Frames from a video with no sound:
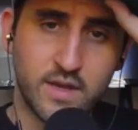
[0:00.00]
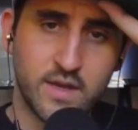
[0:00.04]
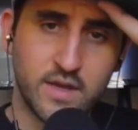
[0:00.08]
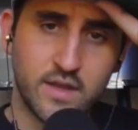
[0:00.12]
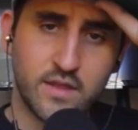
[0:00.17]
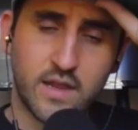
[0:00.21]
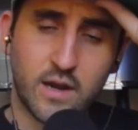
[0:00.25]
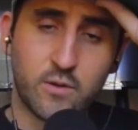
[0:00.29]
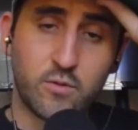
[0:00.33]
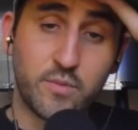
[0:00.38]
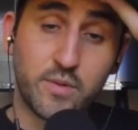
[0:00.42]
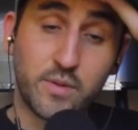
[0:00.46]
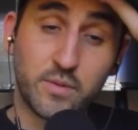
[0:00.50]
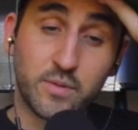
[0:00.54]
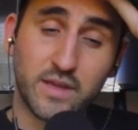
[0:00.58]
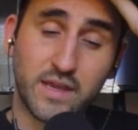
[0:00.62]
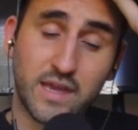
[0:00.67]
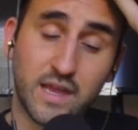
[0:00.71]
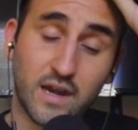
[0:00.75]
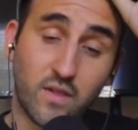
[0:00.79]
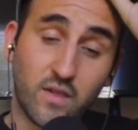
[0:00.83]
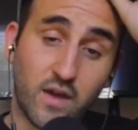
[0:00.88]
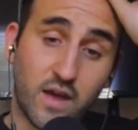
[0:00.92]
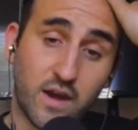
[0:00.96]
that I won't be able to get a
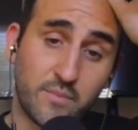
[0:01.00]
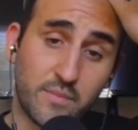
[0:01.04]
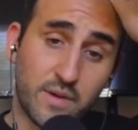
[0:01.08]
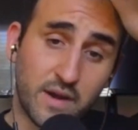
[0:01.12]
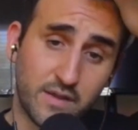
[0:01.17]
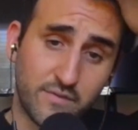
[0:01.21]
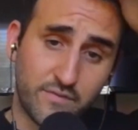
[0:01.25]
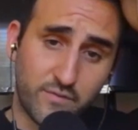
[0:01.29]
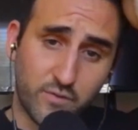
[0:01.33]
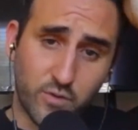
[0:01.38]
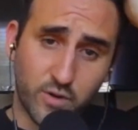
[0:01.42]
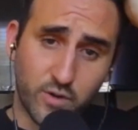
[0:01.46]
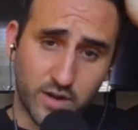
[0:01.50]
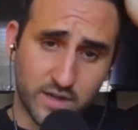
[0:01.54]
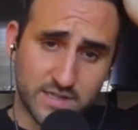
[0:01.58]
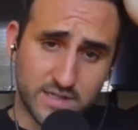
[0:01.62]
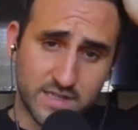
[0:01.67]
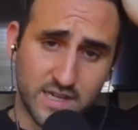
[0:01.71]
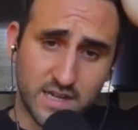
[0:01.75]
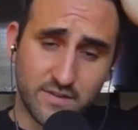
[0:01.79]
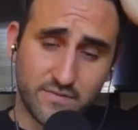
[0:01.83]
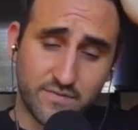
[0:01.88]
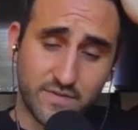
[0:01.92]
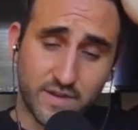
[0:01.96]
lot of money for it because I need to
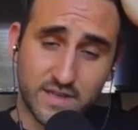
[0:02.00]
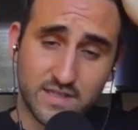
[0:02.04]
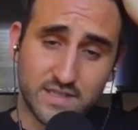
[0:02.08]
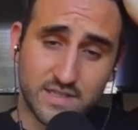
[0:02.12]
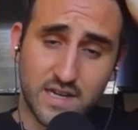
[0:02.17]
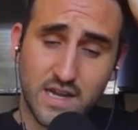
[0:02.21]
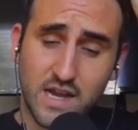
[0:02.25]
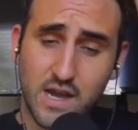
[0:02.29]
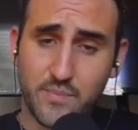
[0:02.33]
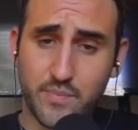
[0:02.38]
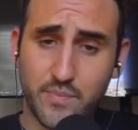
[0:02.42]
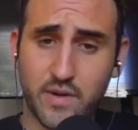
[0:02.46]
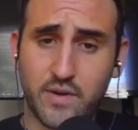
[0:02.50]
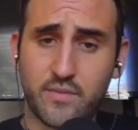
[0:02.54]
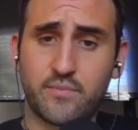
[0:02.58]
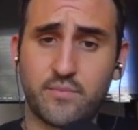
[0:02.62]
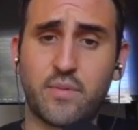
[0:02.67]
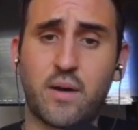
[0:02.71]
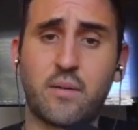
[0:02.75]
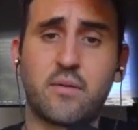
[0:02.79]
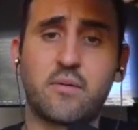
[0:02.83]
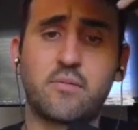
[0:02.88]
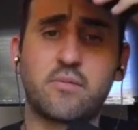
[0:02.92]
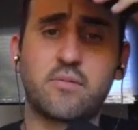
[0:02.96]
fix it up and blah, blah,
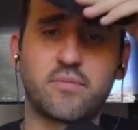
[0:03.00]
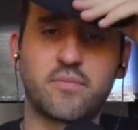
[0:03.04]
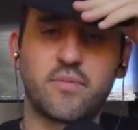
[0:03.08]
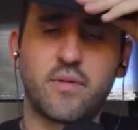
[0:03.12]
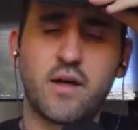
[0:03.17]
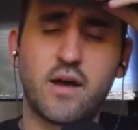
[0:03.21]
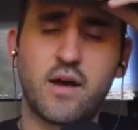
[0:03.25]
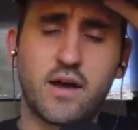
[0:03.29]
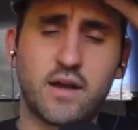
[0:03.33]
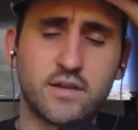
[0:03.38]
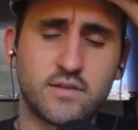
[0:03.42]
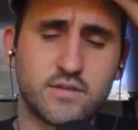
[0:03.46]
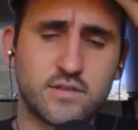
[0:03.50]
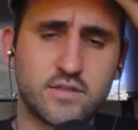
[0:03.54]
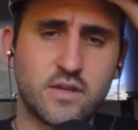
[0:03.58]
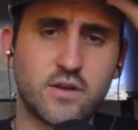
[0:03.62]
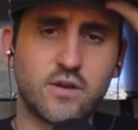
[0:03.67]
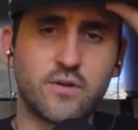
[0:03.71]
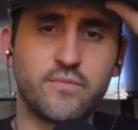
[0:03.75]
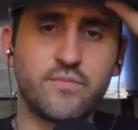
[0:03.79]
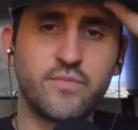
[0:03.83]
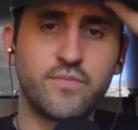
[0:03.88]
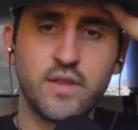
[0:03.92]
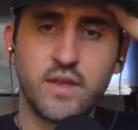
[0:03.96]
blah, blah. And so
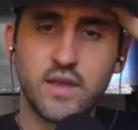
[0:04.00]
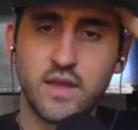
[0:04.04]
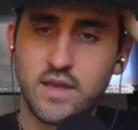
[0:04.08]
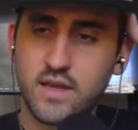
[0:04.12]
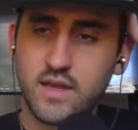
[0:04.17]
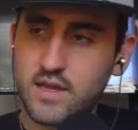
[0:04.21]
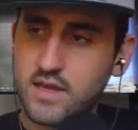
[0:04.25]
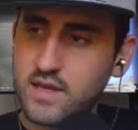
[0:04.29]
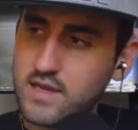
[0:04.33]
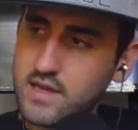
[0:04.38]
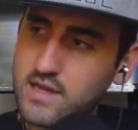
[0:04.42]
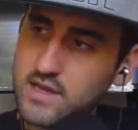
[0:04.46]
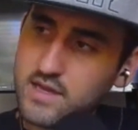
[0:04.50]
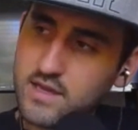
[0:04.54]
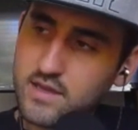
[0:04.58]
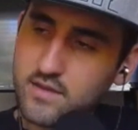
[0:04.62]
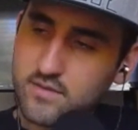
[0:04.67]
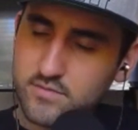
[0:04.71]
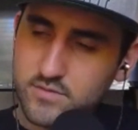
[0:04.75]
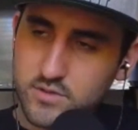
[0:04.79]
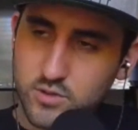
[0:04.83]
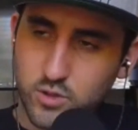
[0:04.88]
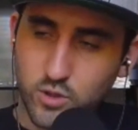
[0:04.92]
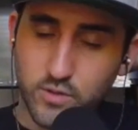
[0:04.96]
he
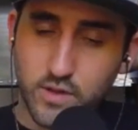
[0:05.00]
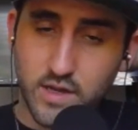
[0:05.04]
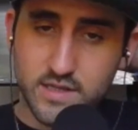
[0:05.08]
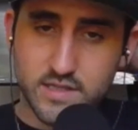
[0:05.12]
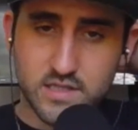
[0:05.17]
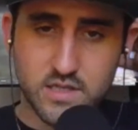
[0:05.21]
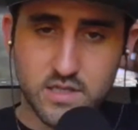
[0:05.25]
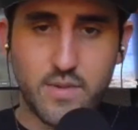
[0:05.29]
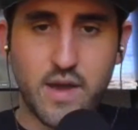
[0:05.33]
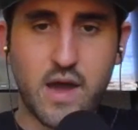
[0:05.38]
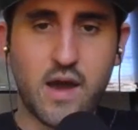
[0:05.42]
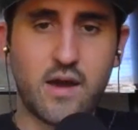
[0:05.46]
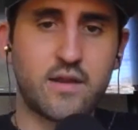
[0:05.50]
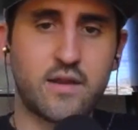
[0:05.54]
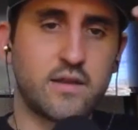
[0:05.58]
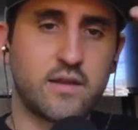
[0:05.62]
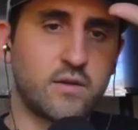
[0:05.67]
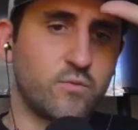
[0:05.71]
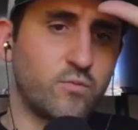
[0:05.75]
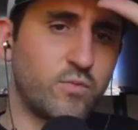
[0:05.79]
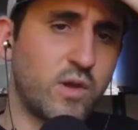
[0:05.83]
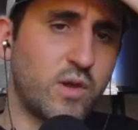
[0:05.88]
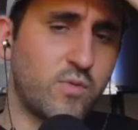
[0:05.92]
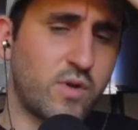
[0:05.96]
told us about it, and
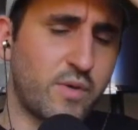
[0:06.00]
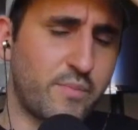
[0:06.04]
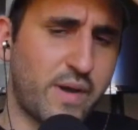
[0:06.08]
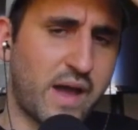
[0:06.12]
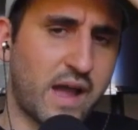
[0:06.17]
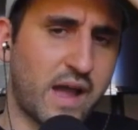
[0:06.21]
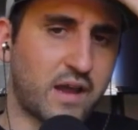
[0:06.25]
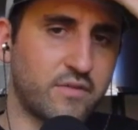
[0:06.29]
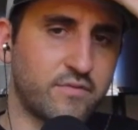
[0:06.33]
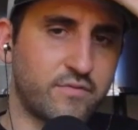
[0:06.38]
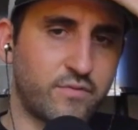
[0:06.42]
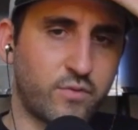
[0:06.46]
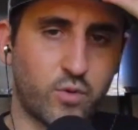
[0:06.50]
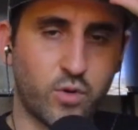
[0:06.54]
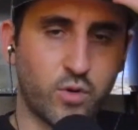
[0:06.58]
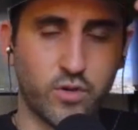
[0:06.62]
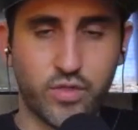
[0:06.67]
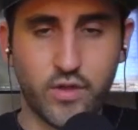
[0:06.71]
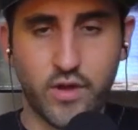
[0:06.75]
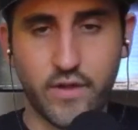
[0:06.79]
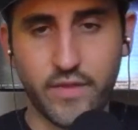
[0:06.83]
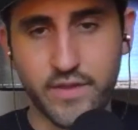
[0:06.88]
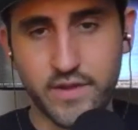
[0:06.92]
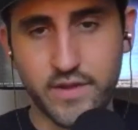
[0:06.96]
we went back and forth on
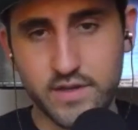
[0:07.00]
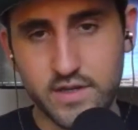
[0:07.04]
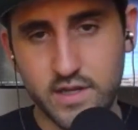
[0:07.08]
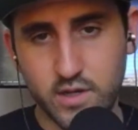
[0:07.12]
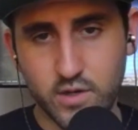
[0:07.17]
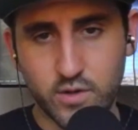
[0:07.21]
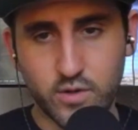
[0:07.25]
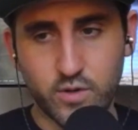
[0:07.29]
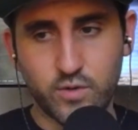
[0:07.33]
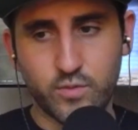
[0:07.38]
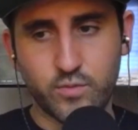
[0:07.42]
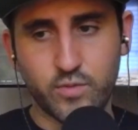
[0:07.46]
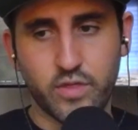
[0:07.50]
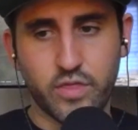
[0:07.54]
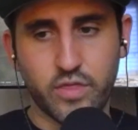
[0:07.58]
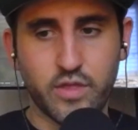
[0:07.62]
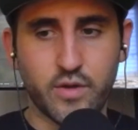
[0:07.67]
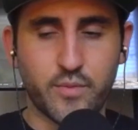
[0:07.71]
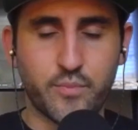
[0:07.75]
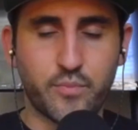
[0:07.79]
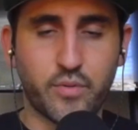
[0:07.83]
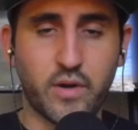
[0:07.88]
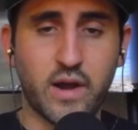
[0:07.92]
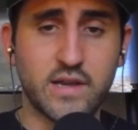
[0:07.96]
the deal with the
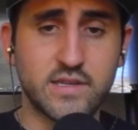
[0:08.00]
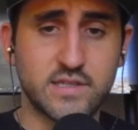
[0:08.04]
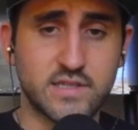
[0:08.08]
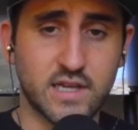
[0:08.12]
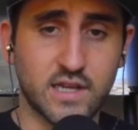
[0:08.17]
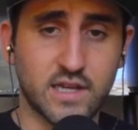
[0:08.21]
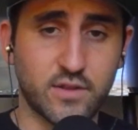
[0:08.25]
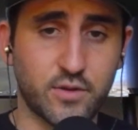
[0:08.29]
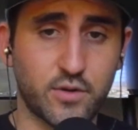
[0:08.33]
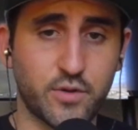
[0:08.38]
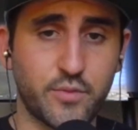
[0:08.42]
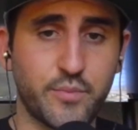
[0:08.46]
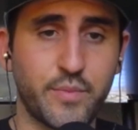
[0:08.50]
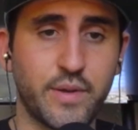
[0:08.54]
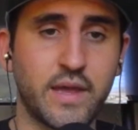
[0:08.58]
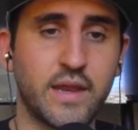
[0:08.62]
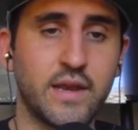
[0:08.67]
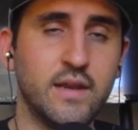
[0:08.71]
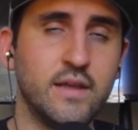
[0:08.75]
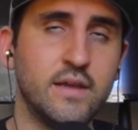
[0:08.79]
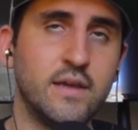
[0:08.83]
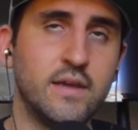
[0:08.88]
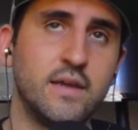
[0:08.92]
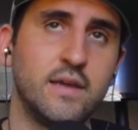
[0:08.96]
pricing a little bit,
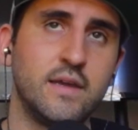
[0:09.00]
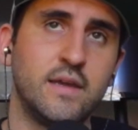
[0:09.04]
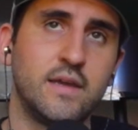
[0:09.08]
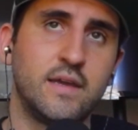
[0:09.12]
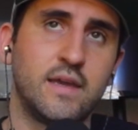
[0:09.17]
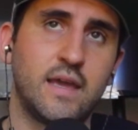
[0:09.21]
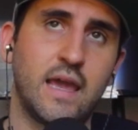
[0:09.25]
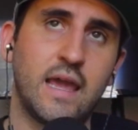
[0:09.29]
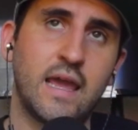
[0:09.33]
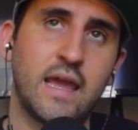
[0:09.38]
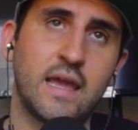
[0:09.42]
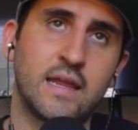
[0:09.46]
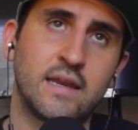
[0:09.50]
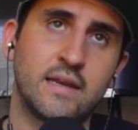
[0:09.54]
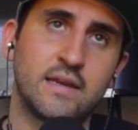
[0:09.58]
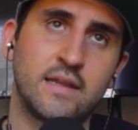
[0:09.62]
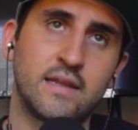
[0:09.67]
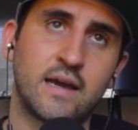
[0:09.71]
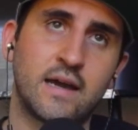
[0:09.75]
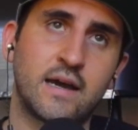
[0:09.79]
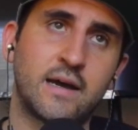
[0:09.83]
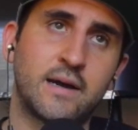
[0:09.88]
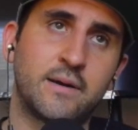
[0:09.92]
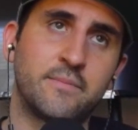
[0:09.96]
and
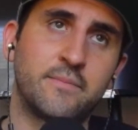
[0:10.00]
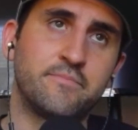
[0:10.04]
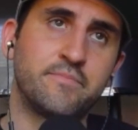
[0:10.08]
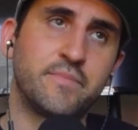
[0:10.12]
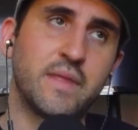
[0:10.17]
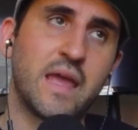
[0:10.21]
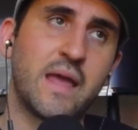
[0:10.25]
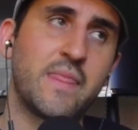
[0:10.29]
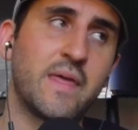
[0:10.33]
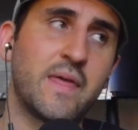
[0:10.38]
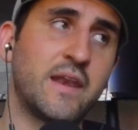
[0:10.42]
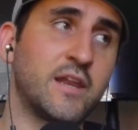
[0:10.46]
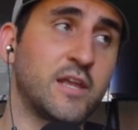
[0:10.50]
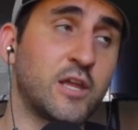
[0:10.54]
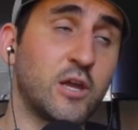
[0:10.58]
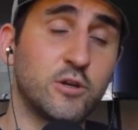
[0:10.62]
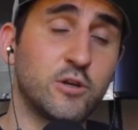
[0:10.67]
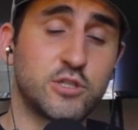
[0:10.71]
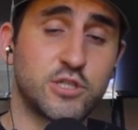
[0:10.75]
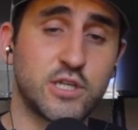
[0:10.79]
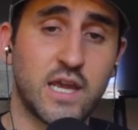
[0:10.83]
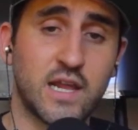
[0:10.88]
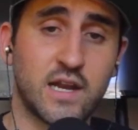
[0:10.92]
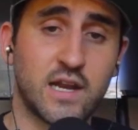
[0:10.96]
then
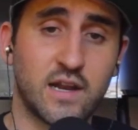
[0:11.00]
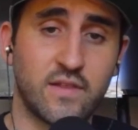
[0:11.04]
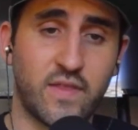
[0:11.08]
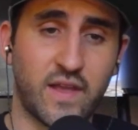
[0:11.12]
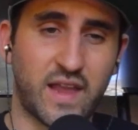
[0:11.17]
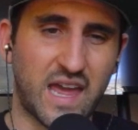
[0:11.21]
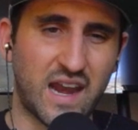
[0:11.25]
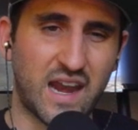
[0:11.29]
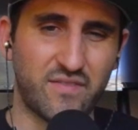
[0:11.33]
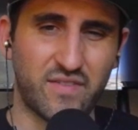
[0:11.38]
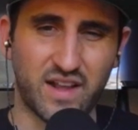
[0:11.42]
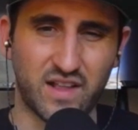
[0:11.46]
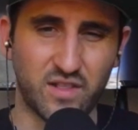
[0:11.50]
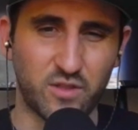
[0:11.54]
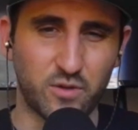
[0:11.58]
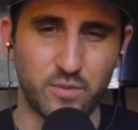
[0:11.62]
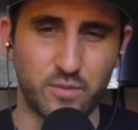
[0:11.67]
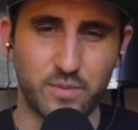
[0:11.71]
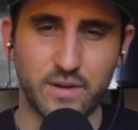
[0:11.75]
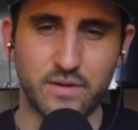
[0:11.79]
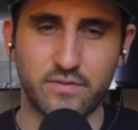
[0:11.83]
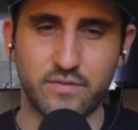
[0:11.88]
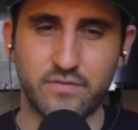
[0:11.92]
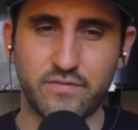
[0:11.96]
negotiated the kind of like a little bit of a
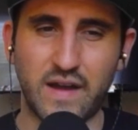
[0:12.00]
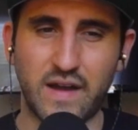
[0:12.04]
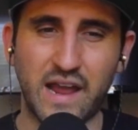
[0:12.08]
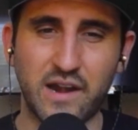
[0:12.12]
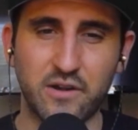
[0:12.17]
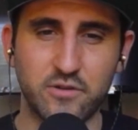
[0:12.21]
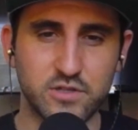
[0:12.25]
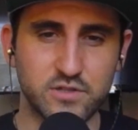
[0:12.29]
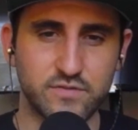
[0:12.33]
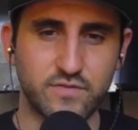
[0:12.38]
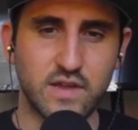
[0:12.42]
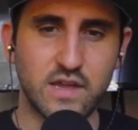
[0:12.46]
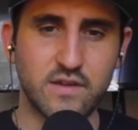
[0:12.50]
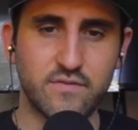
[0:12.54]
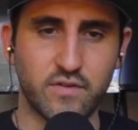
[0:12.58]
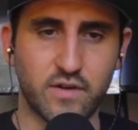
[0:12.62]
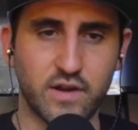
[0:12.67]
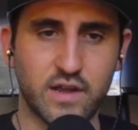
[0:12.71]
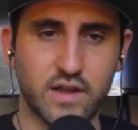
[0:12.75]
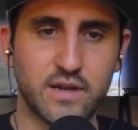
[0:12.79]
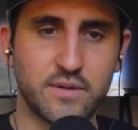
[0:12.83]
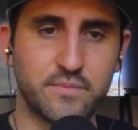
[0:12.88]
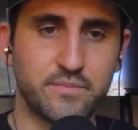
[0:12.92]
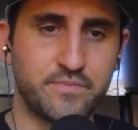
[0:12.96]
finder's fee for
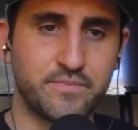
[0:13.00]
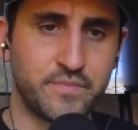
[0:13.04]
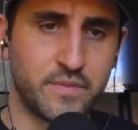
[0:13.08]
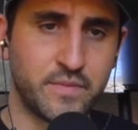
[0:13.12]
him